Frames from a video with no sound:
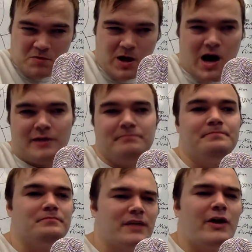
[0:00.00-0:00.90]
cotton.
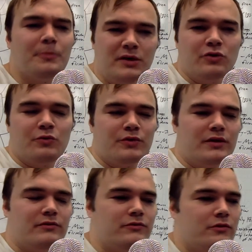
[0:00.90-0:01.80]
That'll be your
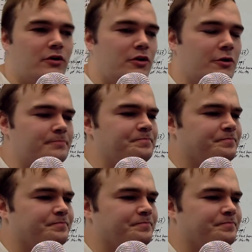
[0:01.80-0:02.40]
rent, you know.